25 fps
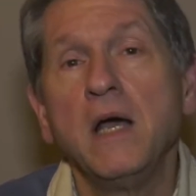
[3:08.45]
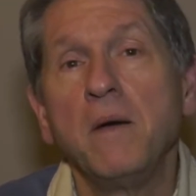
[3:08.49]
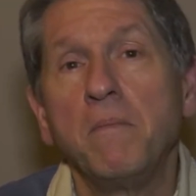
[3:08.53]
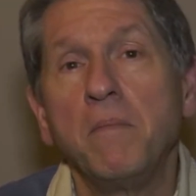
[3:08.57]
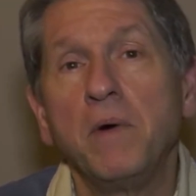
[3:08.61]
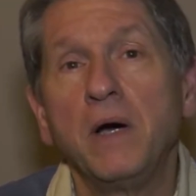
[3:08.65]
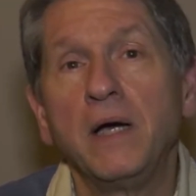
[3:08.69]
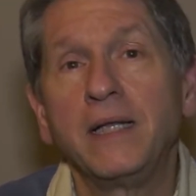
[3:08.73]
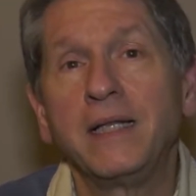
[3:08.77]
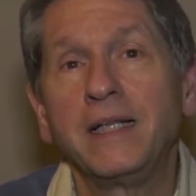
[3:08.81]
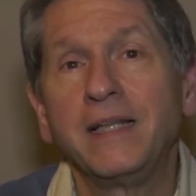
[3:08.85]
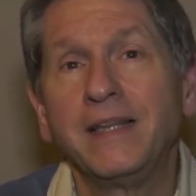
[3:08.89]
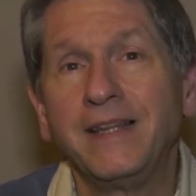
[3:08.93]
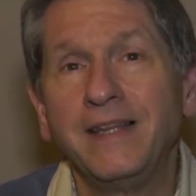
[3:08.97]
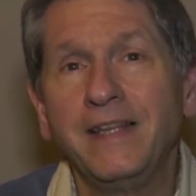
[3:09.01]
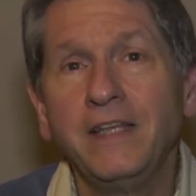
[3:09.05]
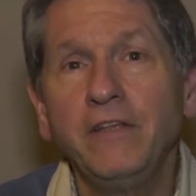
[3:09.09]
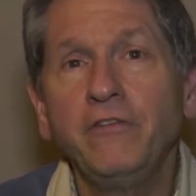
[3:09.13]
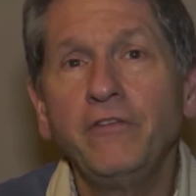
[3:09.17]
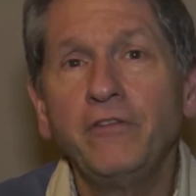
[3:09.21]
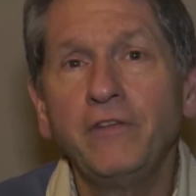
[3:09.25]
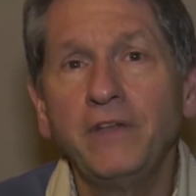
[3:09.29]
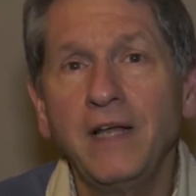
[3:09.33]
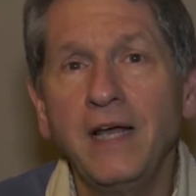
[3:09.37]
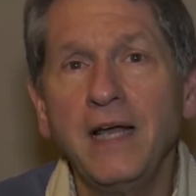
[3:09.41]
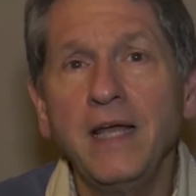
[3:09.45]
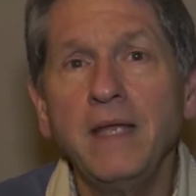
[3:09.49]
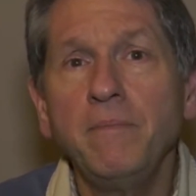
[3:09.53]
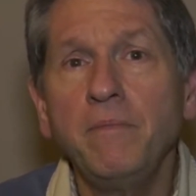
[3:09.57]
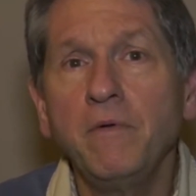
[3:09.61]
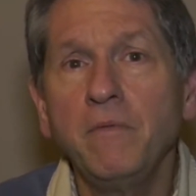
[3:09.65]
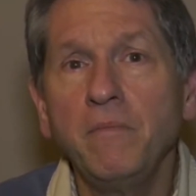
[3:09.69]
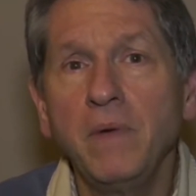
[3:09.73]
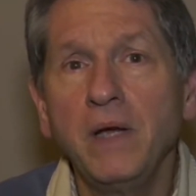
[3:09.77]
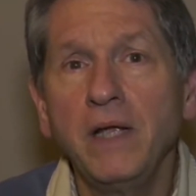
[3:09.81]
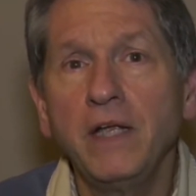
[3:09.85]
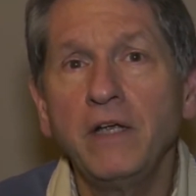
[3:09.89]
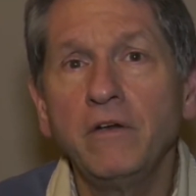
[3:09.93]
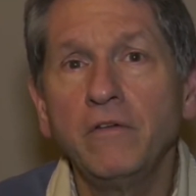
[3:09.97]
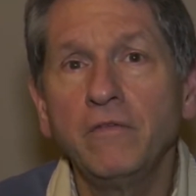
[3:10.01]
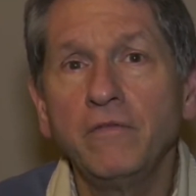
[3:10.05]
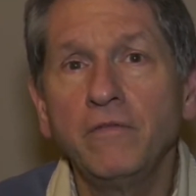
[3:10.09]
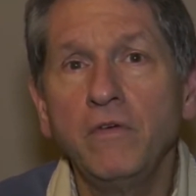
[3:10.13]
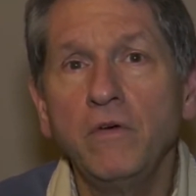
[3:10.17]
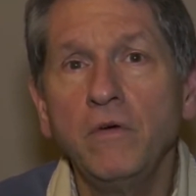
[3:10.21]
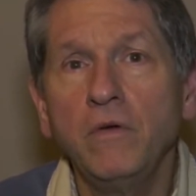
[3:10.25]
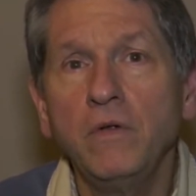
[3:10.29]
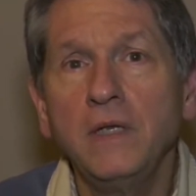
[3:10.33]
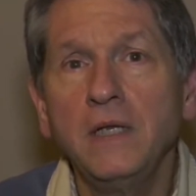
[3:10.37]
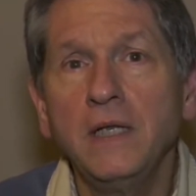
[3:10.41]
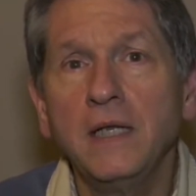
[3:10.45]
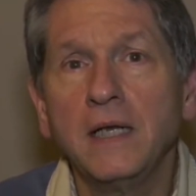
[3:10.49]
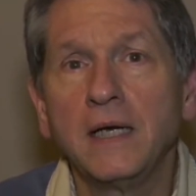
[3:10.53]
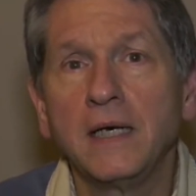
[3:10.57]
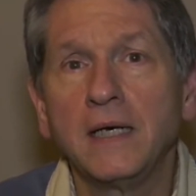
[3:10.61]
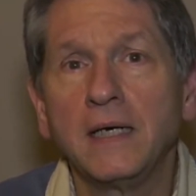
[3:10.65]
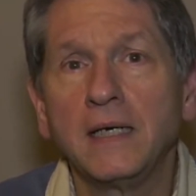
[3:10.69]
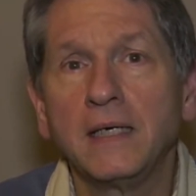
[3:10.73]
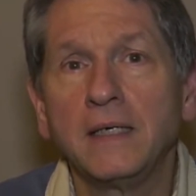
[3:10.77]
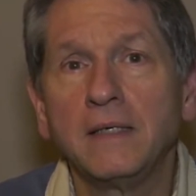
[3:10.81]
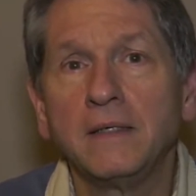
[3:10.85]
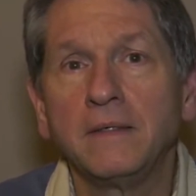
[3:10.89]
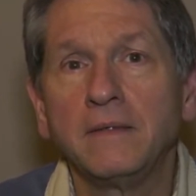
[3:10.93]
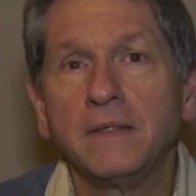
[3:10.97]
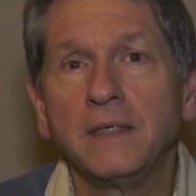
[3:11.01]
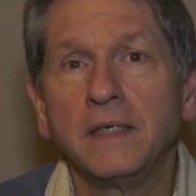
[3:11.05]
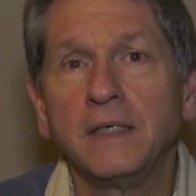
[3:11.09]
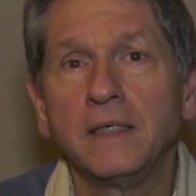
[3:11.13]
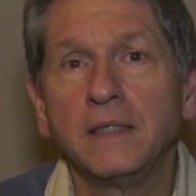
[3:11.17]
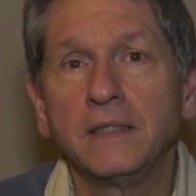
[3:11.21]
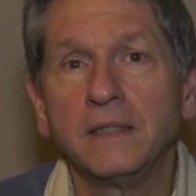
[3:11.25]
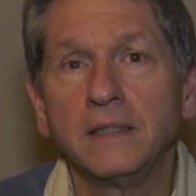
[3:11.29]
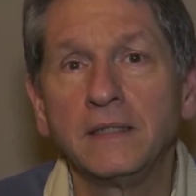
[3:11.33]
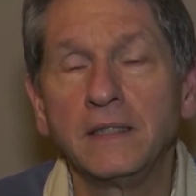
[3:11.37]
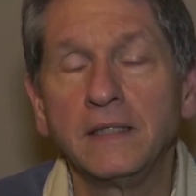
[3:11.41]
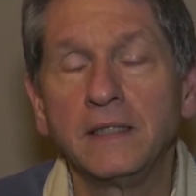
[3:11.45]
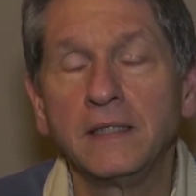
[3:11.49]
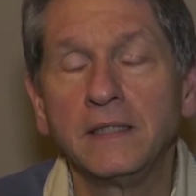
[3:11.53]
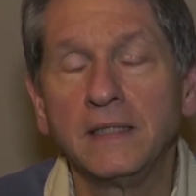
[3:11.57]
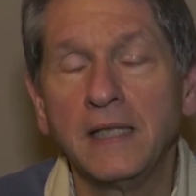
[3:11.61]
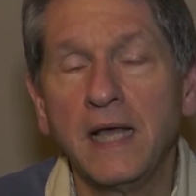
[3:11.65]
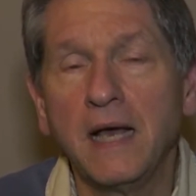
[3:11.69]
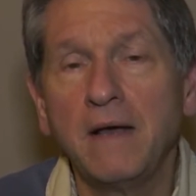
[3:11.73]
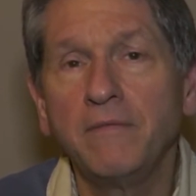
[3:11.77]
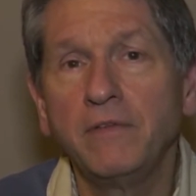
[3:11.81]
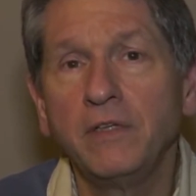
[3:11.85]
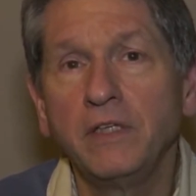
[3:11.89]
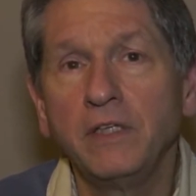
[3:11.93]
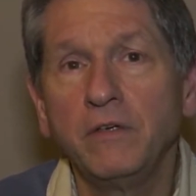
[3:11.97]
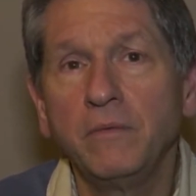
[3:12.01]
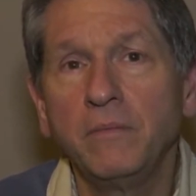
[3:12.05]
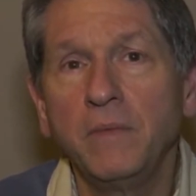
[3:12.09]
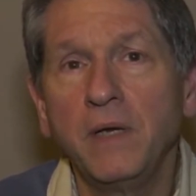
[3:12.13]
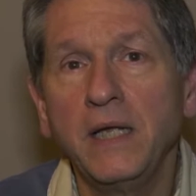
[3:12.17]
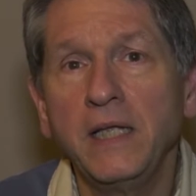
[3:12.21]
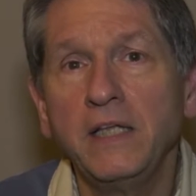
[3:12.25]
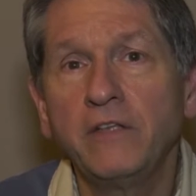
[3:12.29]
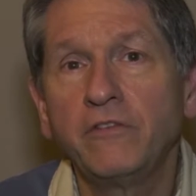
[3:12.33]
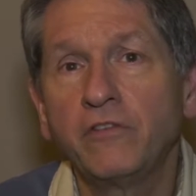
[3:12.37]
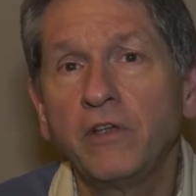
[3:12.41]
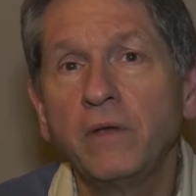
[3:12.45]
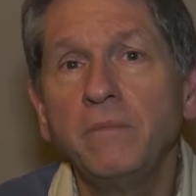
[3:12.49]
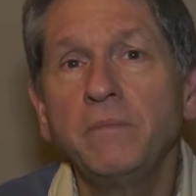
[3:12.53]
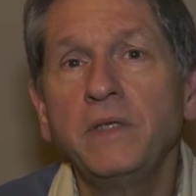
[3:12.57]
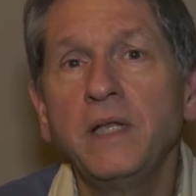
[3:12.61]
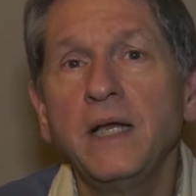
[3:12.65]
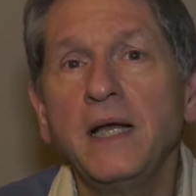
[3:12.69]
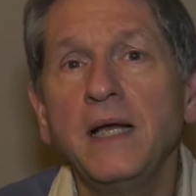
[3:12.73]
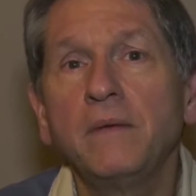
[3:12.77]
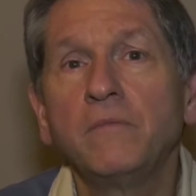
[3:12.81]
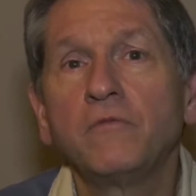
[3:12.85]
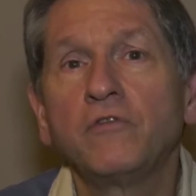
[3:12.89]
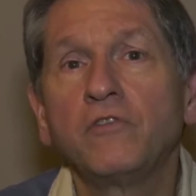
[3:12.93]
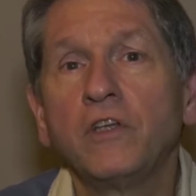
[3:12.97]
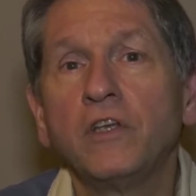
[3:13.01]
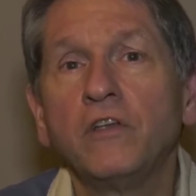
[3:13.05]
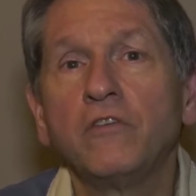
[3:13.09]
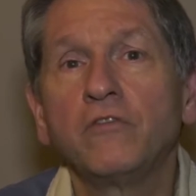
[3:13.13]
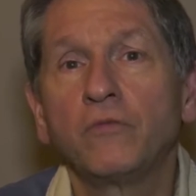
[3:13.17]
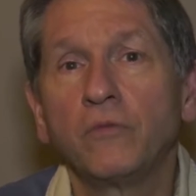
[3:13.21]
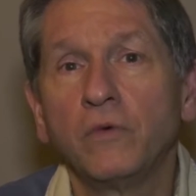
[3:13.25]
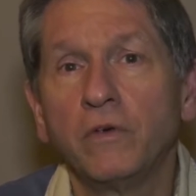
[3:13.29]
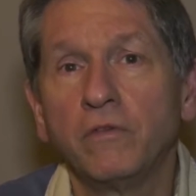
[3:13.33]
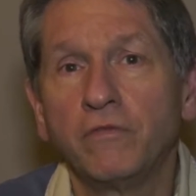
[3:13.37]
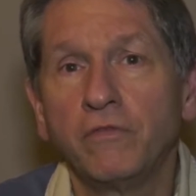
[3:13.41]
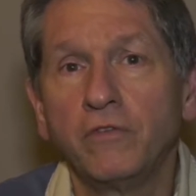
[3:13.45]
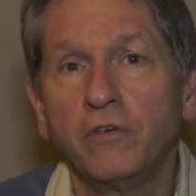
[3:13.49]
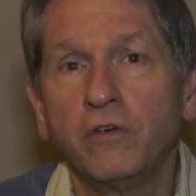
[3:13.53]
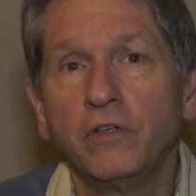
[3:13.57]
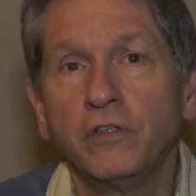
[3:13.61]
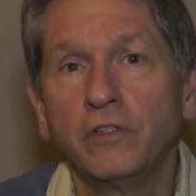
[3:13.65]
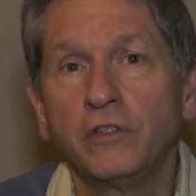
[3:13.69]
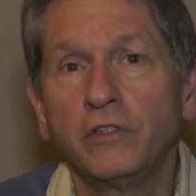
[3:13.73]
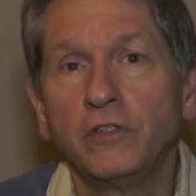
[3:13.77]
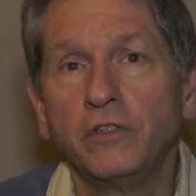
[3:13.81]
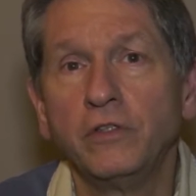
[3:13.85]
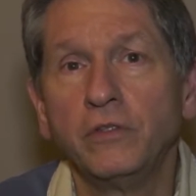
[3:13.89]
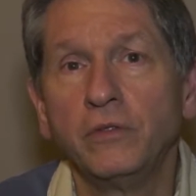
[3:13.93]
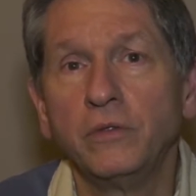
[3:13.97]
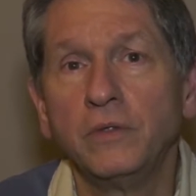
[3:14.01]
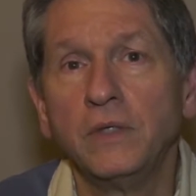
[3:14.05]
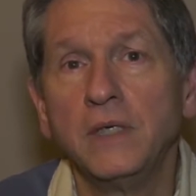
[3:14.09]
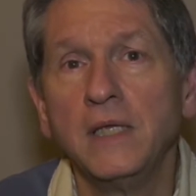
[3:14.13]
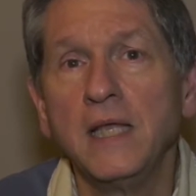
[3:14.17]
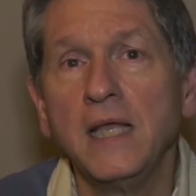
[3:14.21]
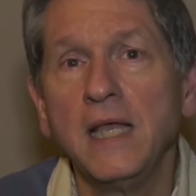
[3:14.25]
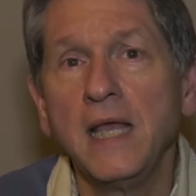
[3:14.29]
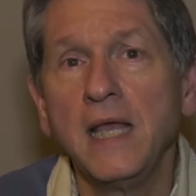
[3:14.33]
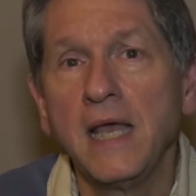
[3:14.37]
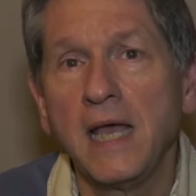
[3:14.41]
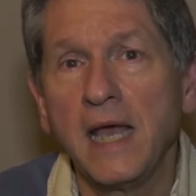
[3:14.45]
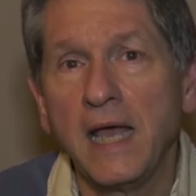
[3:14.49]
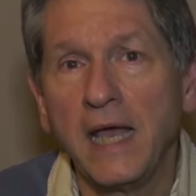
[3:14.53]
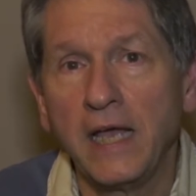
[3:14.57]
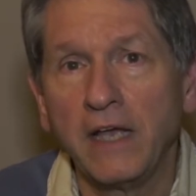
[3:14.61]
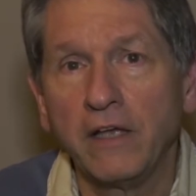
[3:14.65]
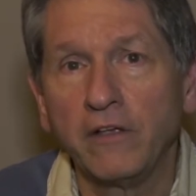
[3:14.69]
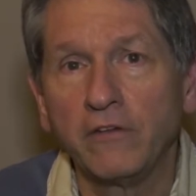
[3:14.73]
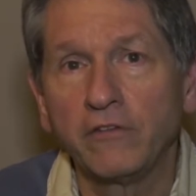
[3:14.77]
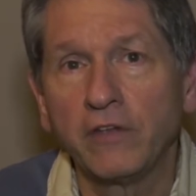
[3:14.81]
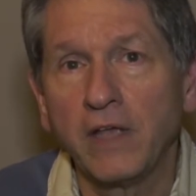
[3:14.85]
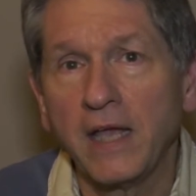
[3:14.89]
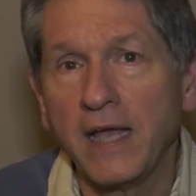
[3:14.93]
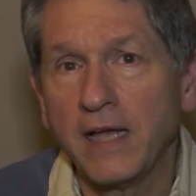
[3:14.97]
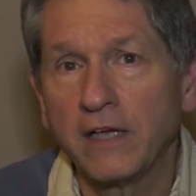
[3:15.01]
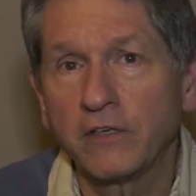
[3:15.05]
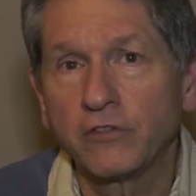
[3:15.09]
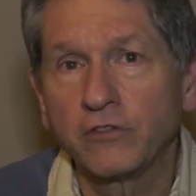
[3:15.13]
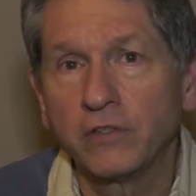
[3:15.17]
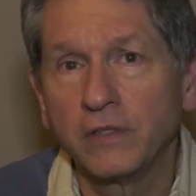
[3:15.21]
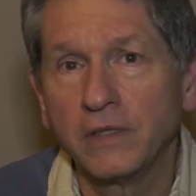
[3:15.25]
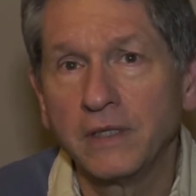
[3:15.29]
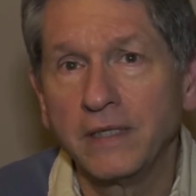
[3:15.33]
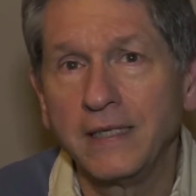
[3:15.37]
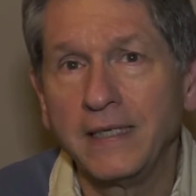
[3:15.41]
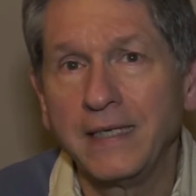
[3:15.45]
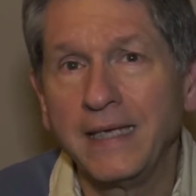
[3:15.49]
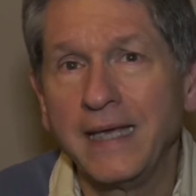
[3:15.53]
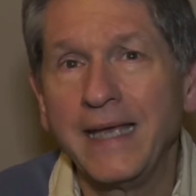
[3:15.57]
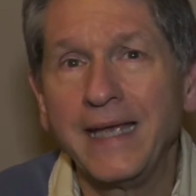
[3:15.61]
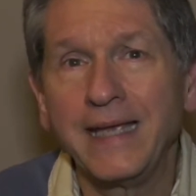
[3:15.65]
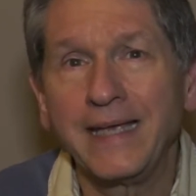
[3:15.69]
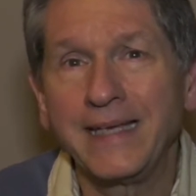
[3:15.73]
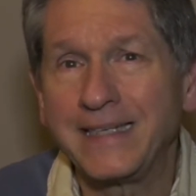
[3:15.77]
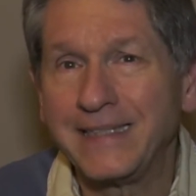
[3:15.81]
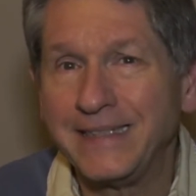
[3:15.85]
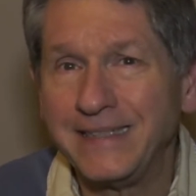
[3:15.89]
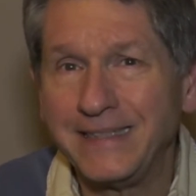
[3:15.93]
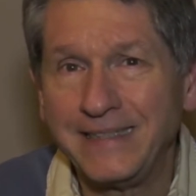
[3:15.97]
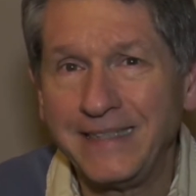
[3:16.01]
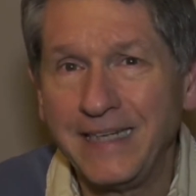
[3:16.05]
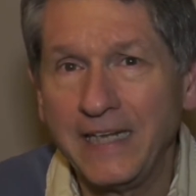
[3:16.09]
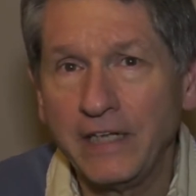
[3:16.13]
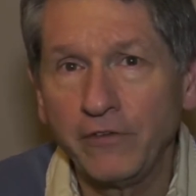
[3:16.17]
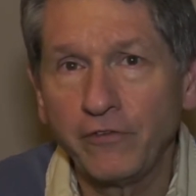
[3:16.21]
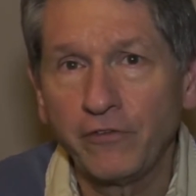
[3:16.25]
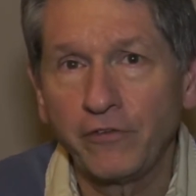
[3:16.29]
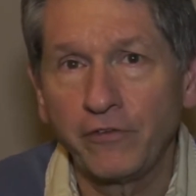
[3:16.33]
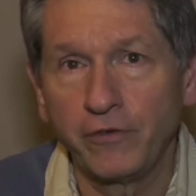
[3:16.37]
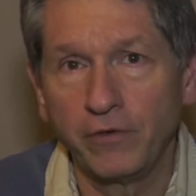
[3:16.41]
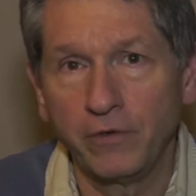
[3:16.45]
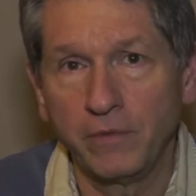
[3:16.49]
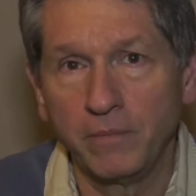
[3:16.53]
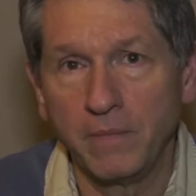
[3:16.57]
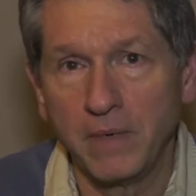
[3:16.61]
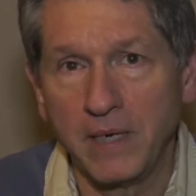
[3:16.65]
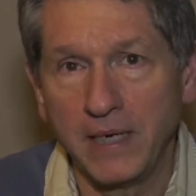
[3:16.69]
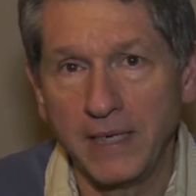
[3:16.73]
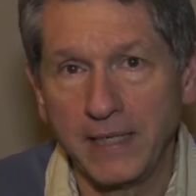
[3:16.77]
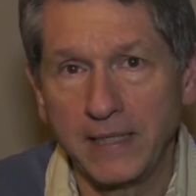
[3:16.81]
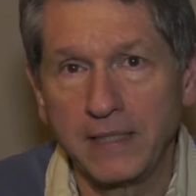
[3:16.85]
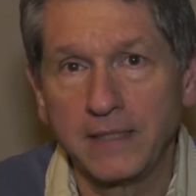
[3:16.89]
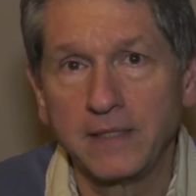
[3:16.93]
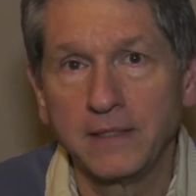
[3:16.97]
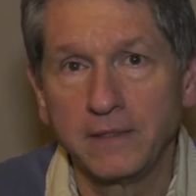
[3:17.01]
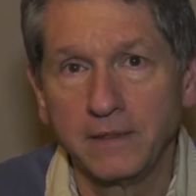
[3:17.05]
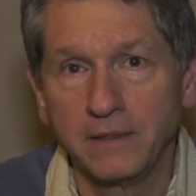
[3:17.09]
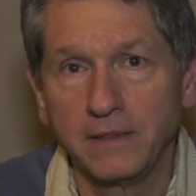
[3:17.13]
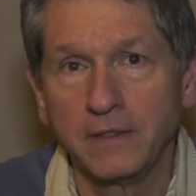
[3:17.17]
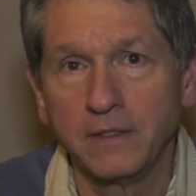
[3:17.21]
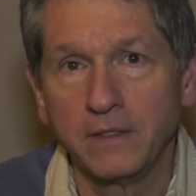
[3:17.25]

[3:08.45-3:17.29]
but this type of microphone, a lavalier mic, sometimes is referred to as actually a condenser mic.